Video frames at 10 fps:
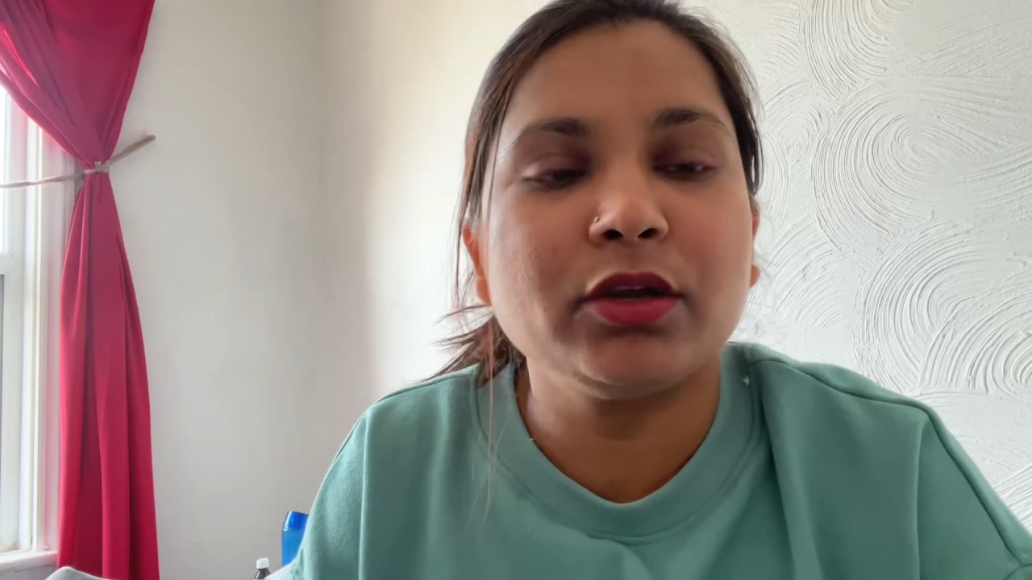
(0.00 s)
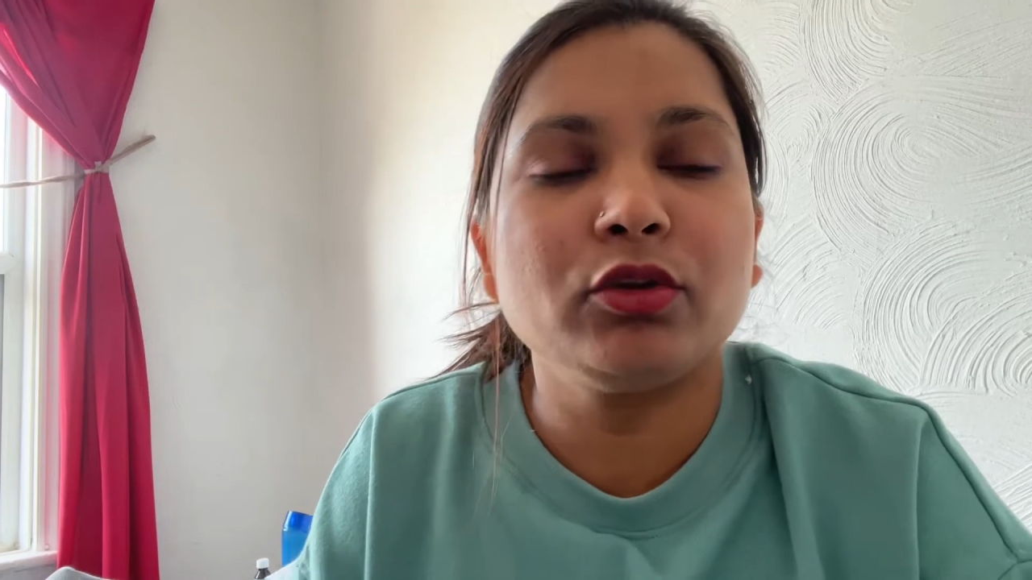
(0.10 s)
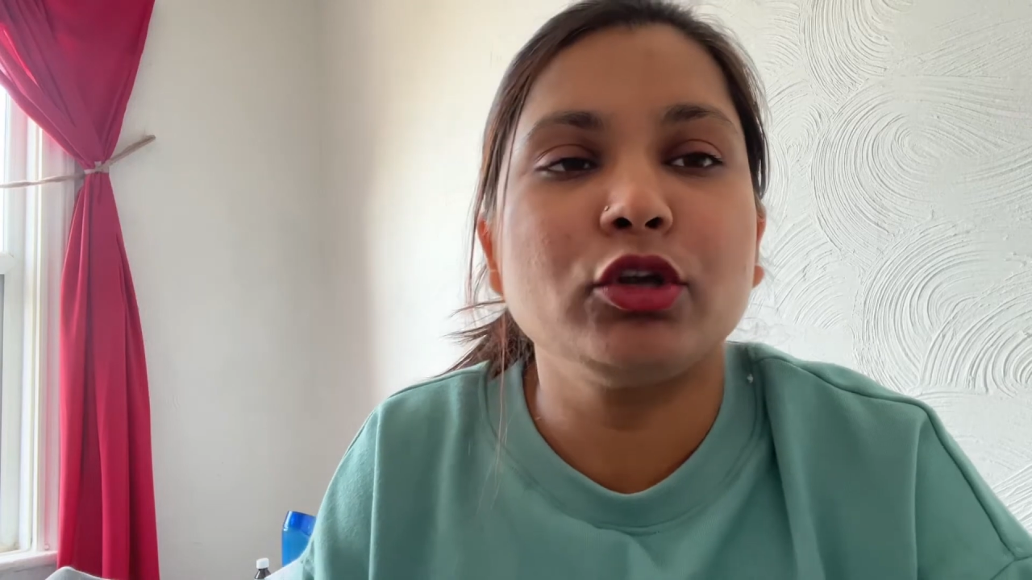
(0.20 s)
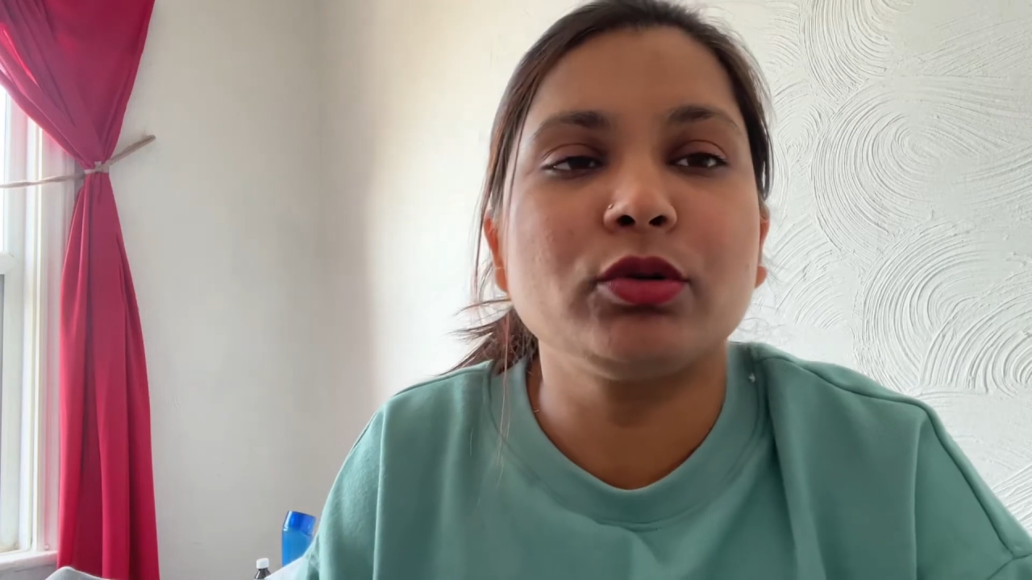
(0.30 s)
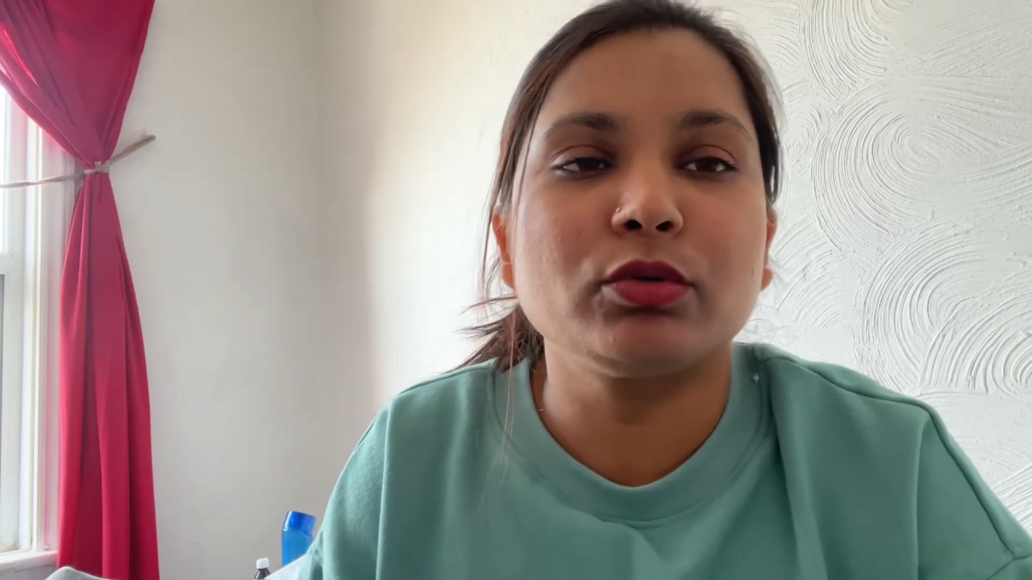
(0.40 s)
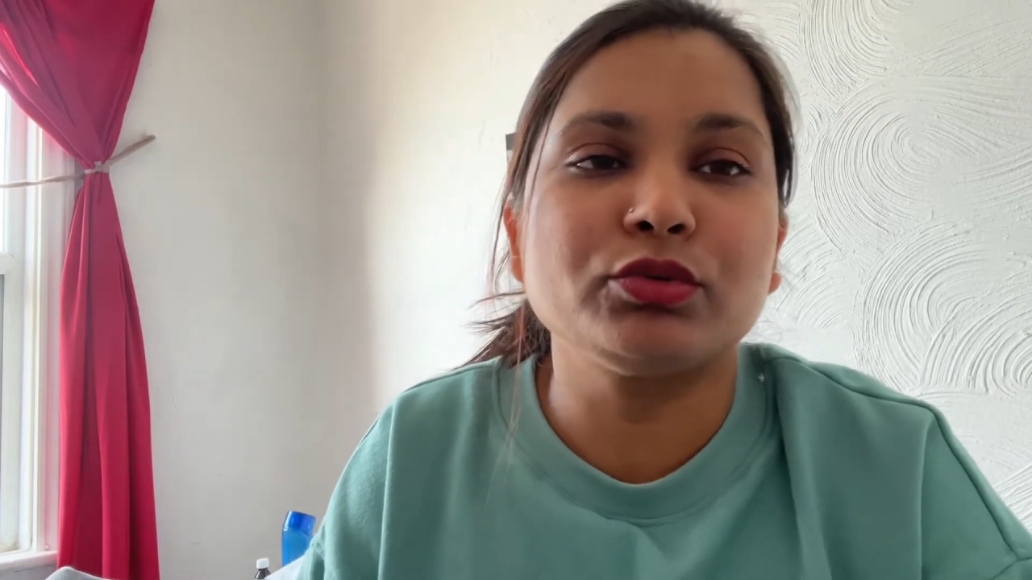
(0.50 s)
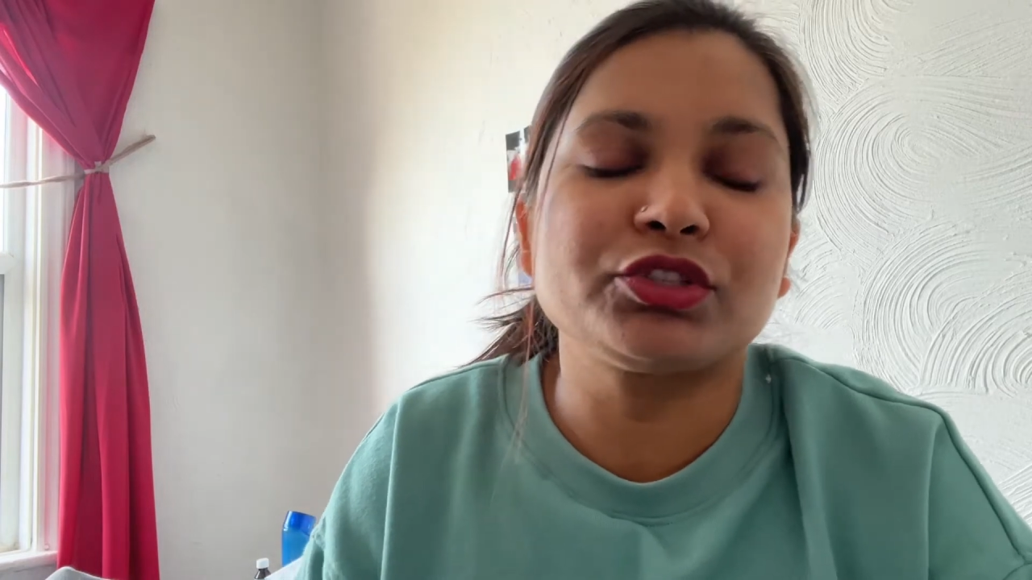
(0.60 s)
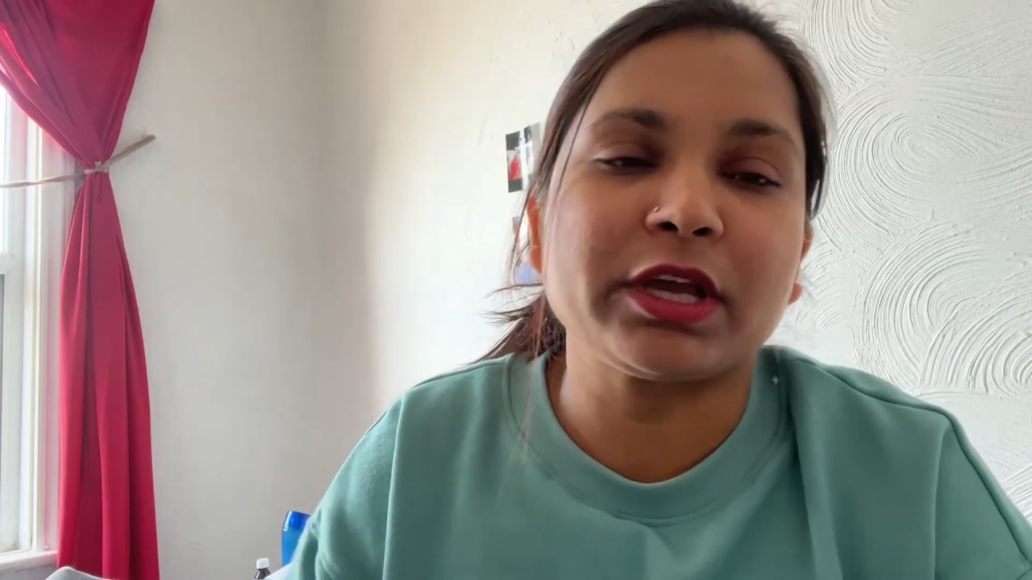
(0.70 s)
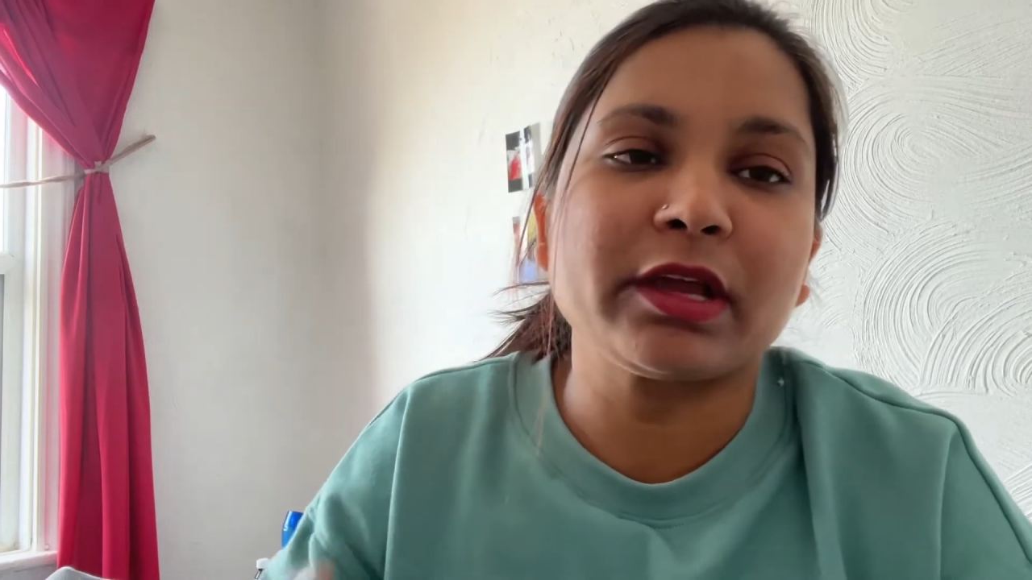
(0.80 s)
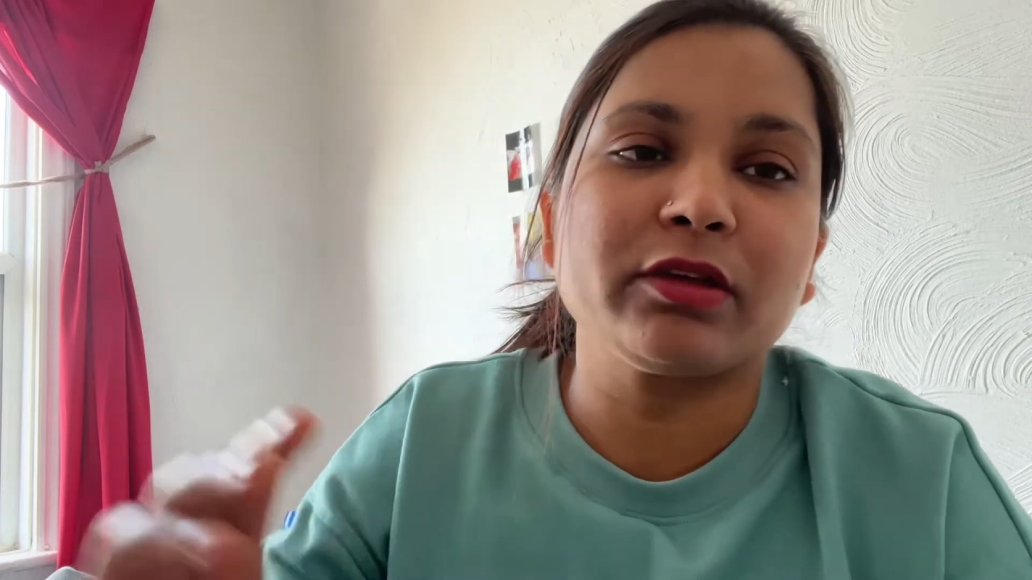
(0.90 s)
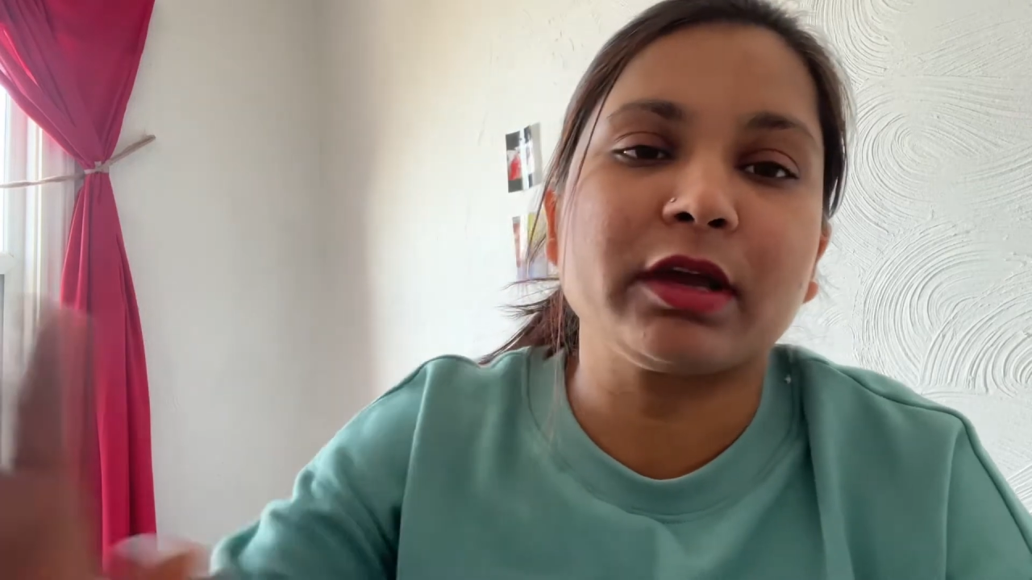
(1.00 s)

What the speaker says: you need to check